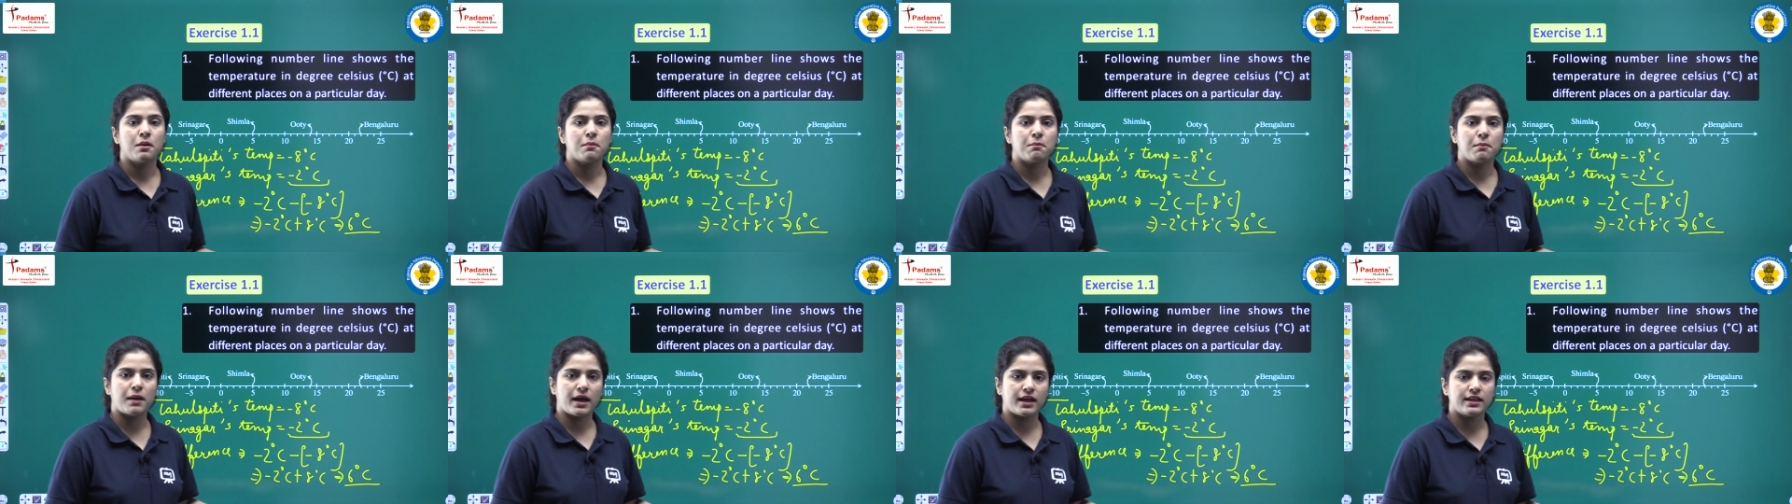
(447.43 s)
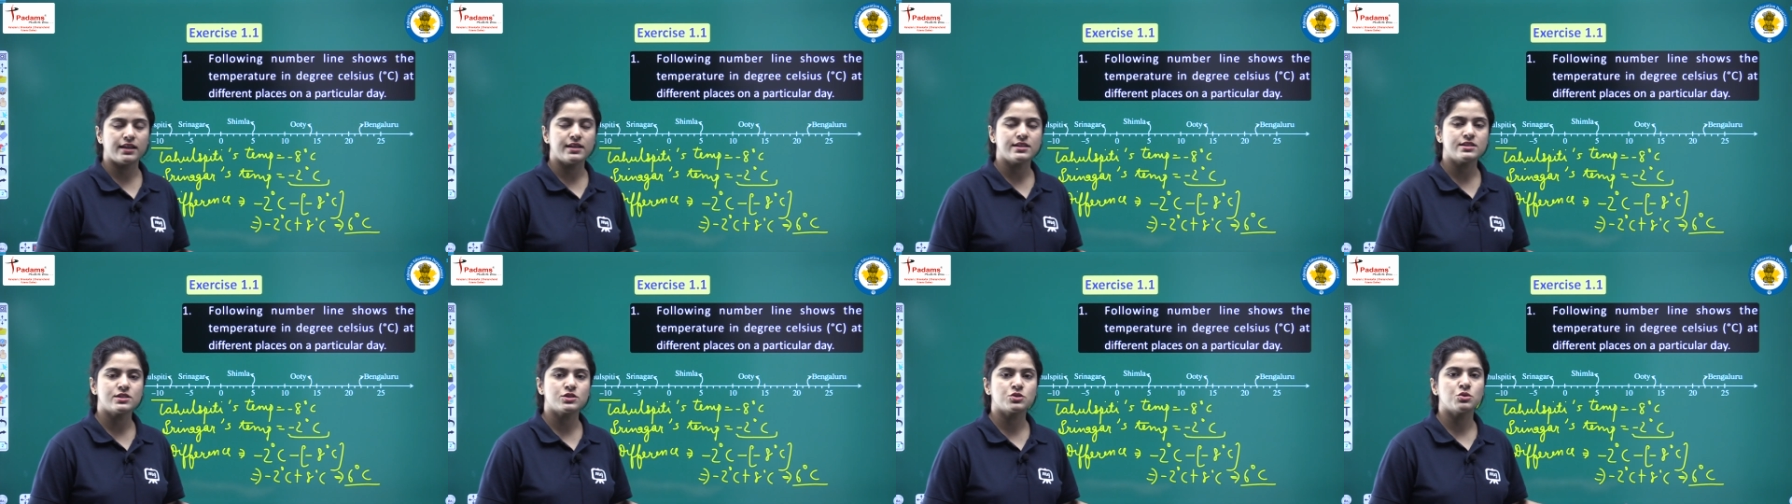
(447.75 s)

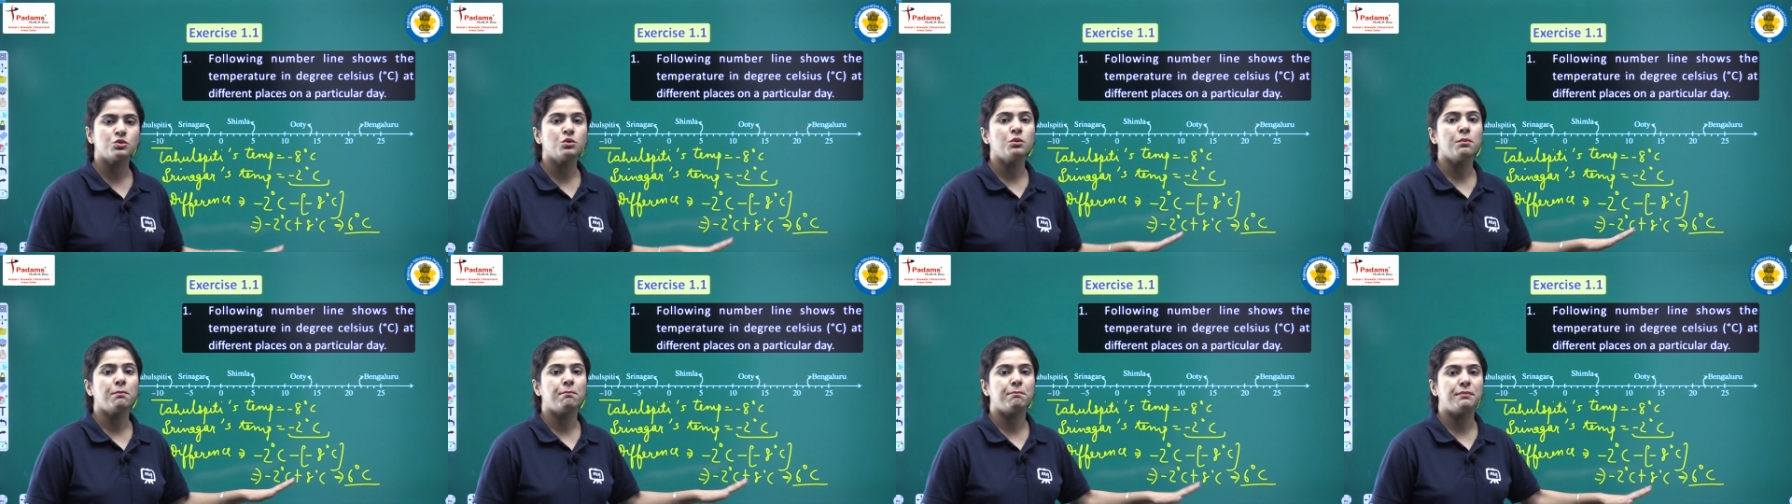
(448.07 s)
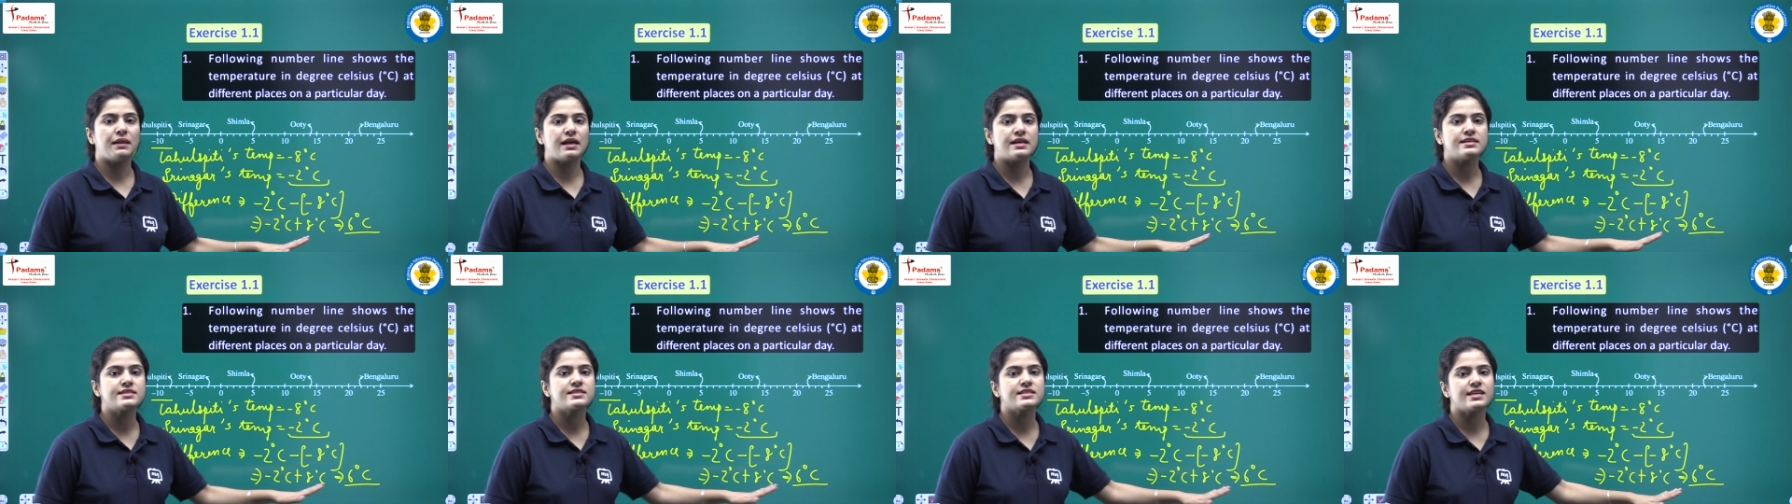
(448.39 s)
Minus 2
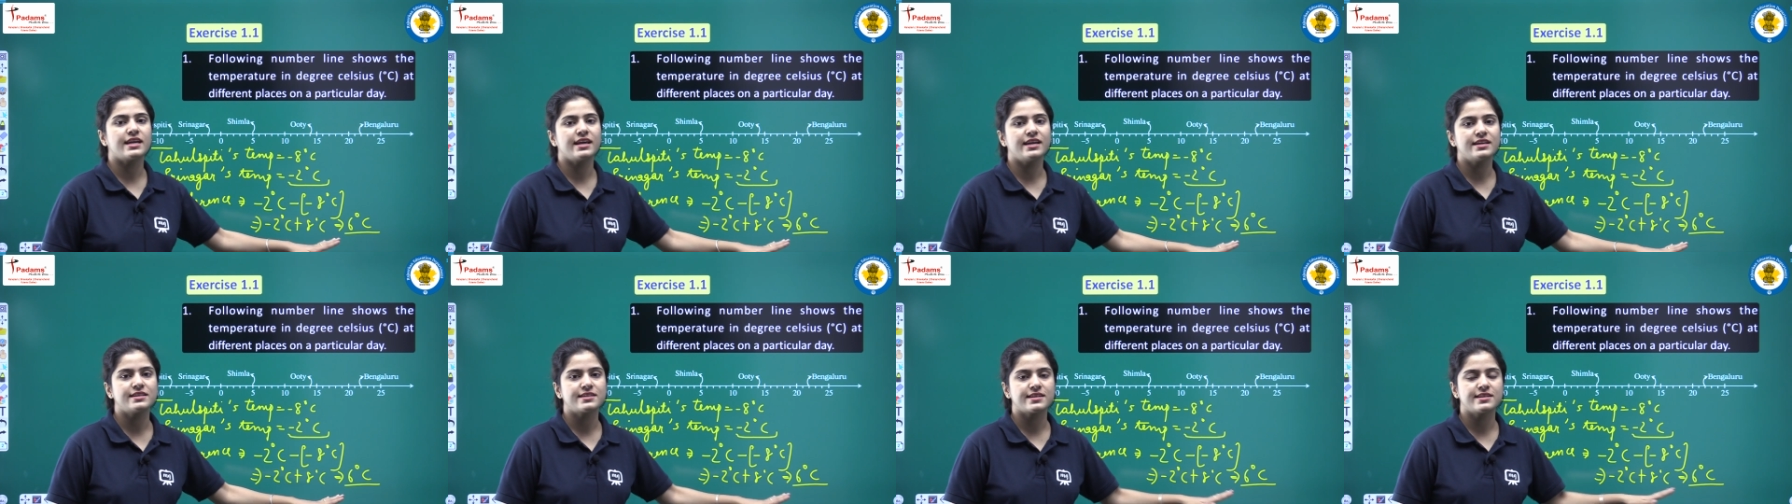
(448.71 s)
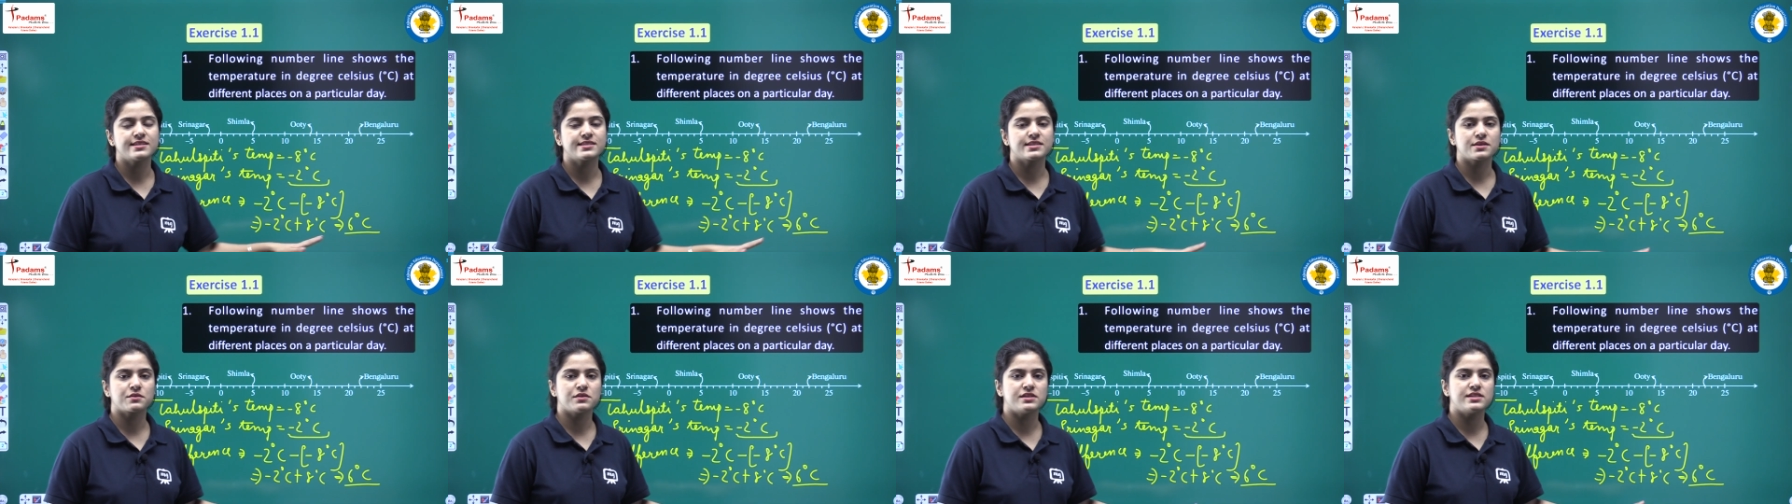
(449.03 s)
plus 8
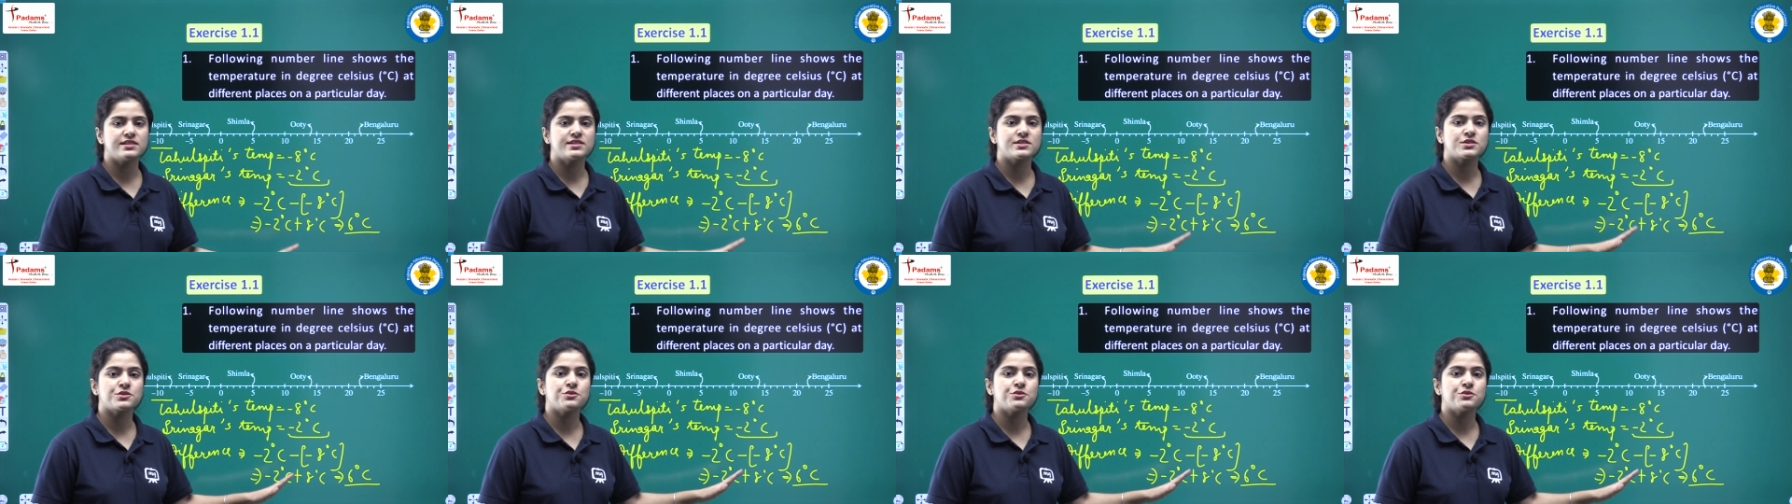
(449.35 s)
is equals